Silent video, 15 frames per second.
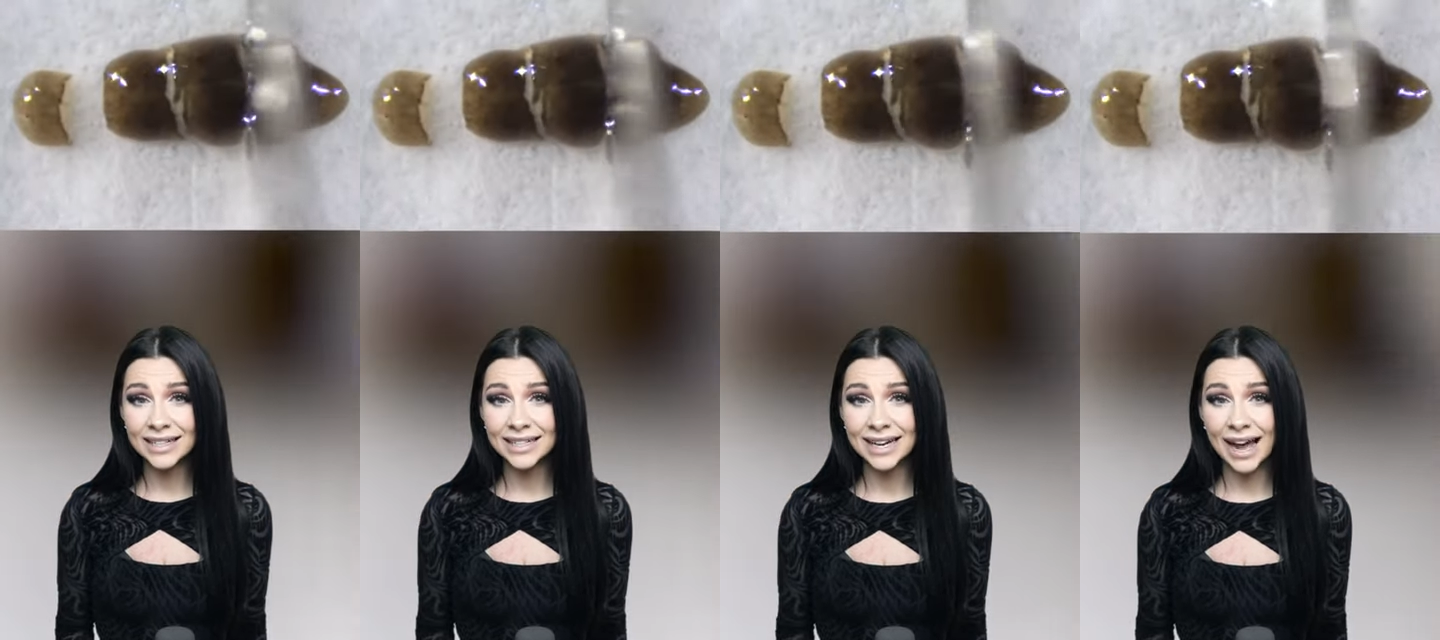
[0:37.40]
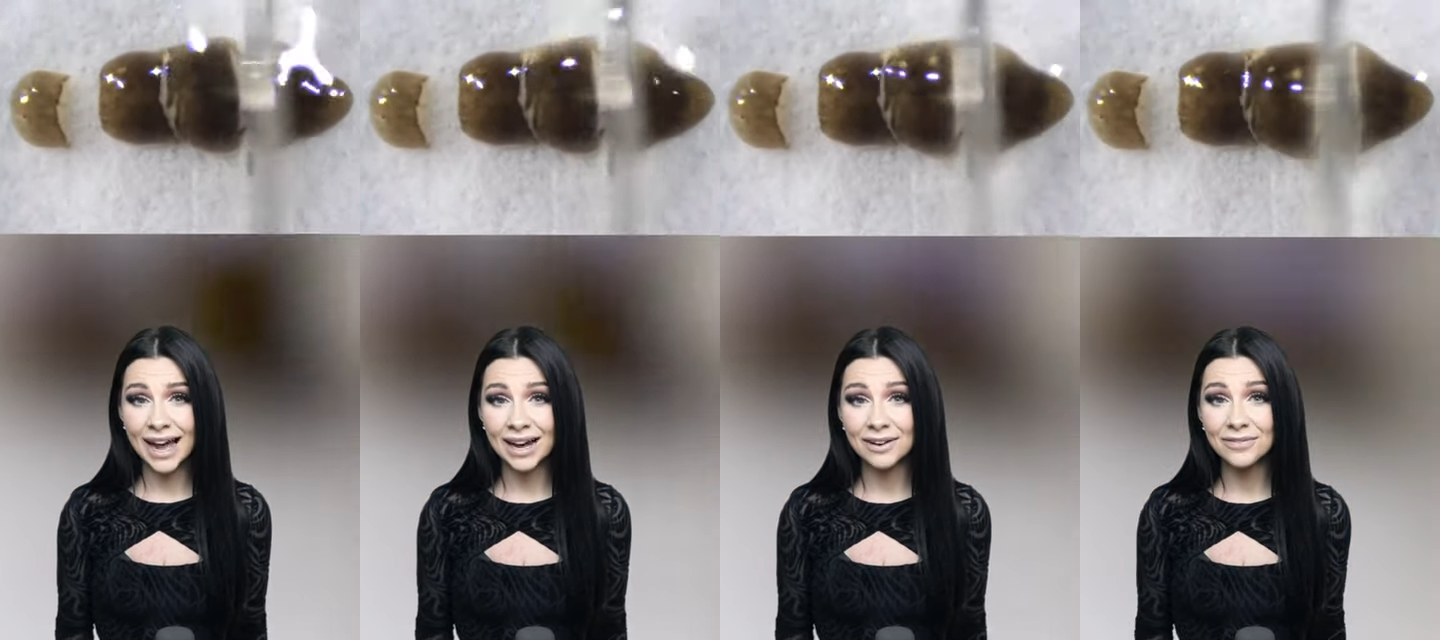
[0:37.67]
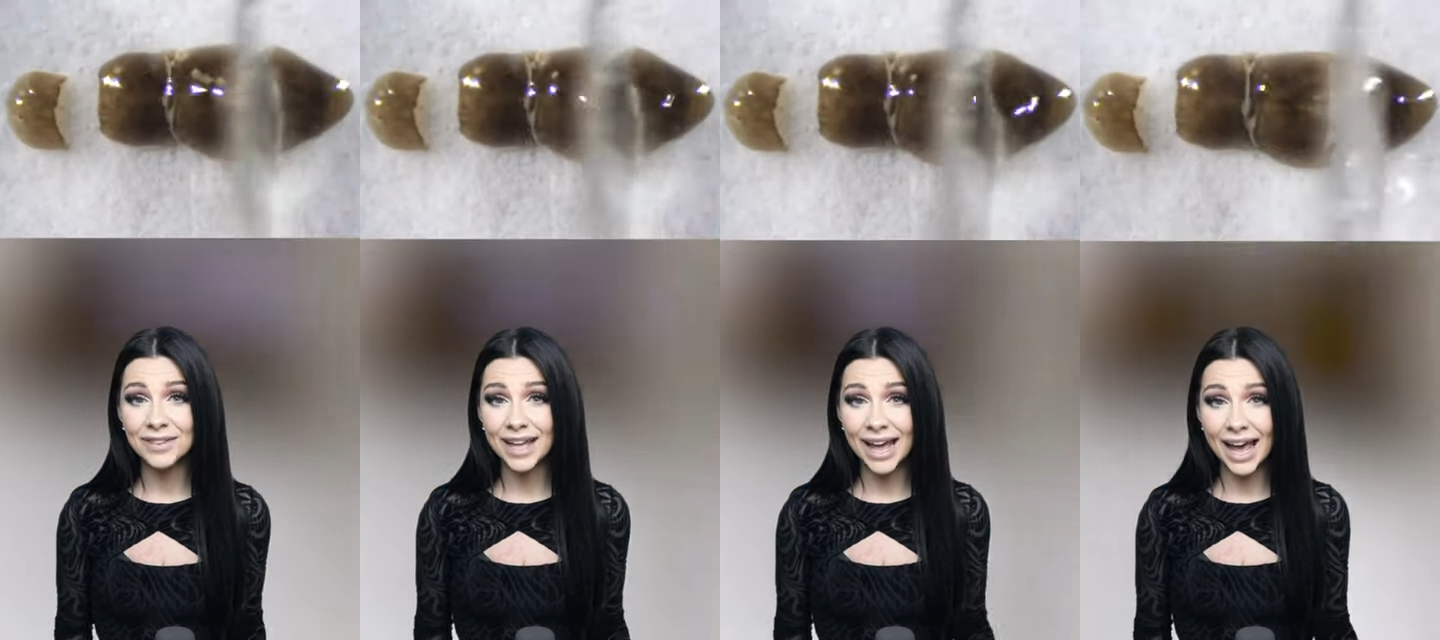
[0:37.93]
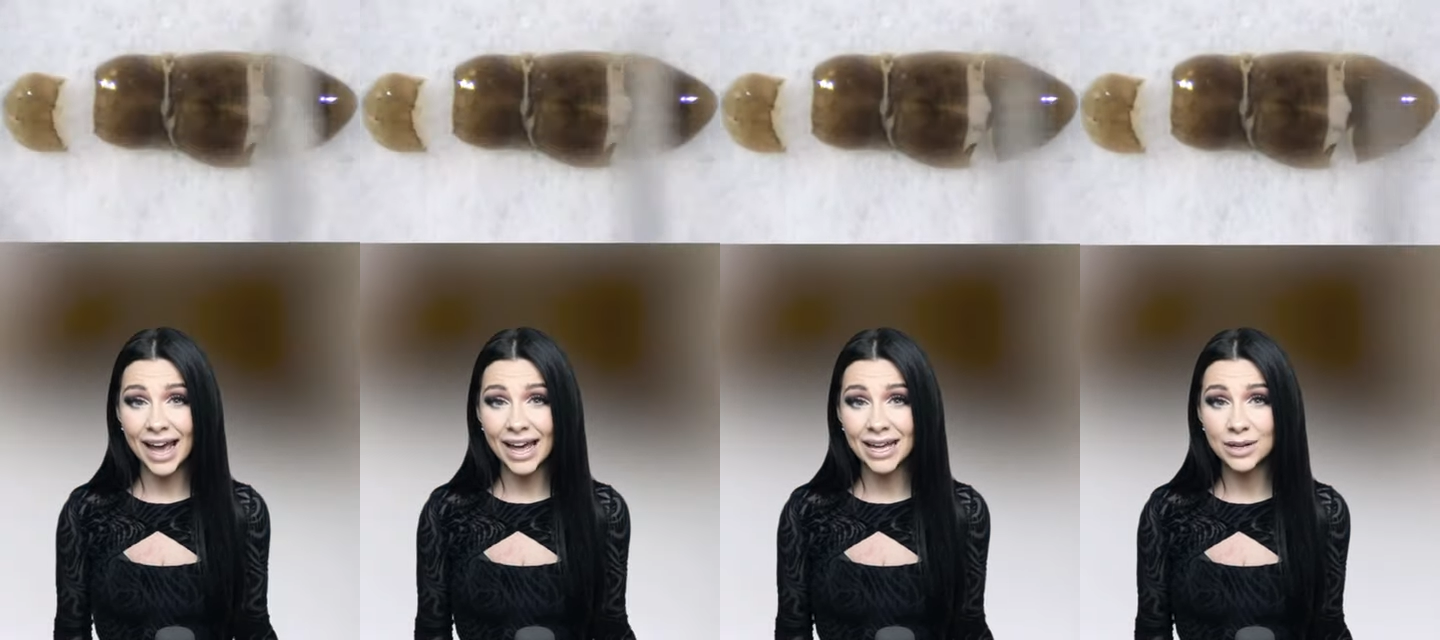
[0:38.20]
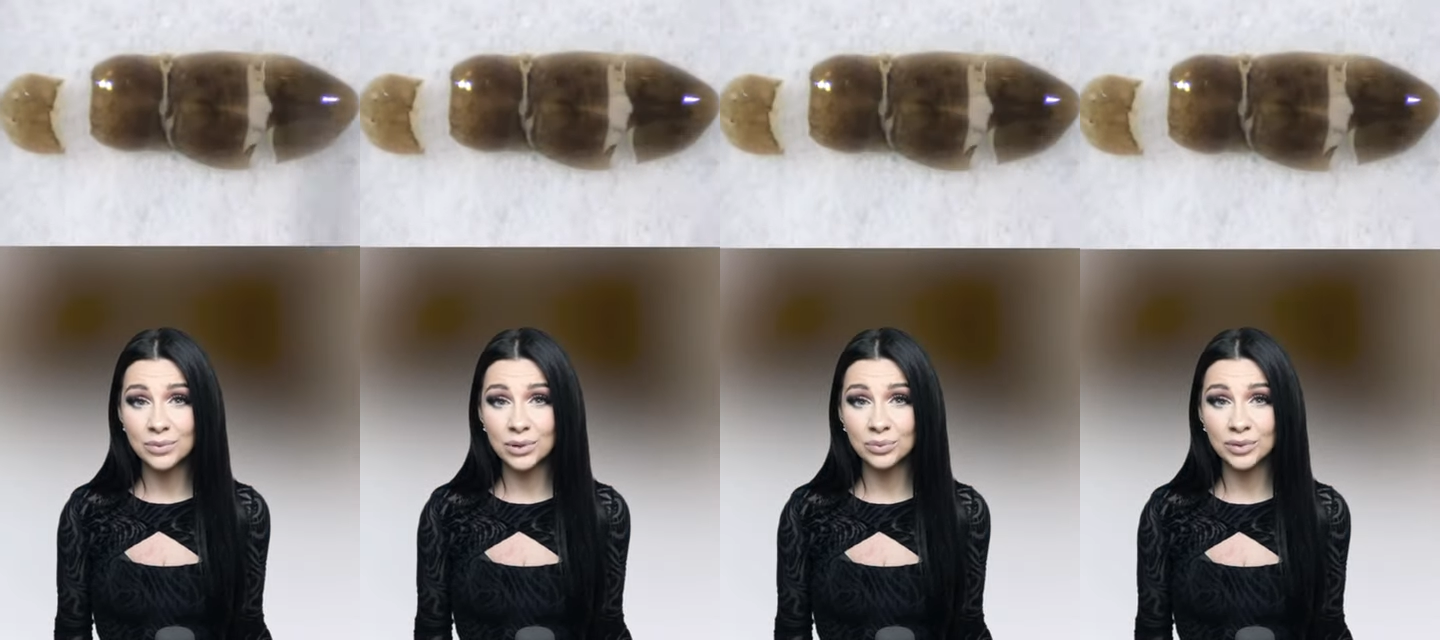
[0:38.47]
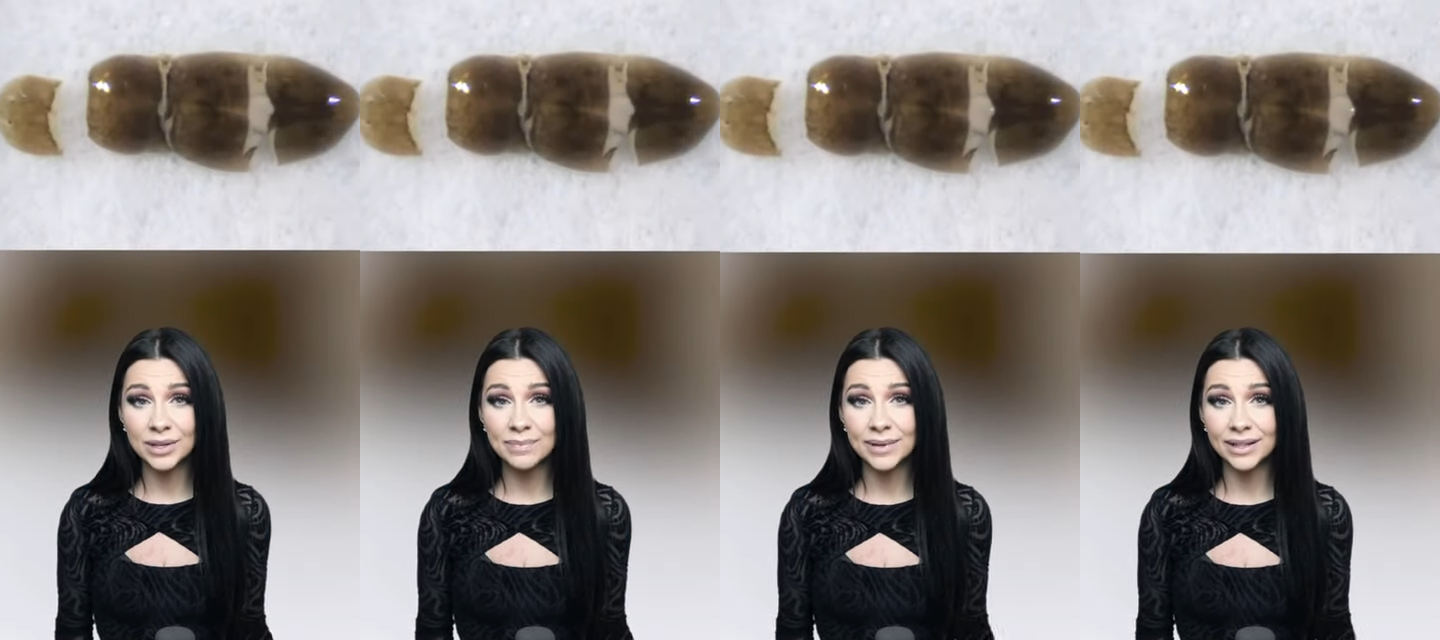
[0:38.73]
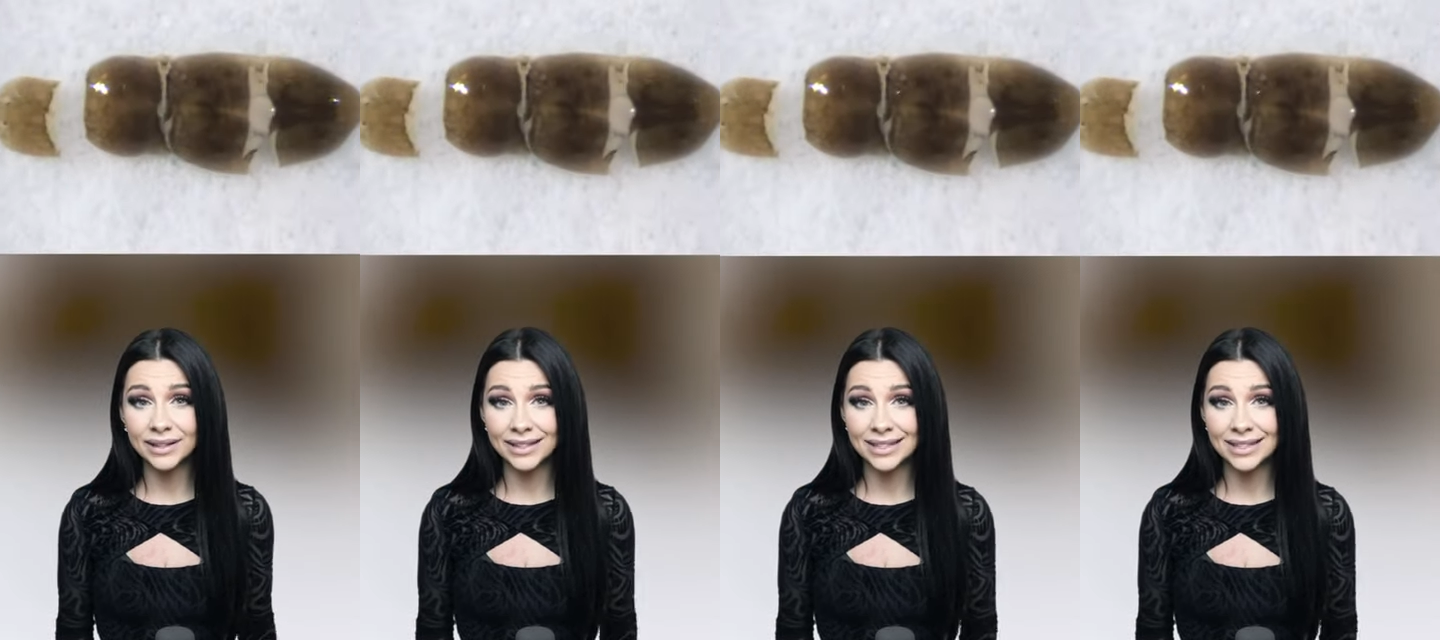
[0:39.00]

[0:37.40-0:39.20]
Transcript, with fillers: in half, the head will rebuild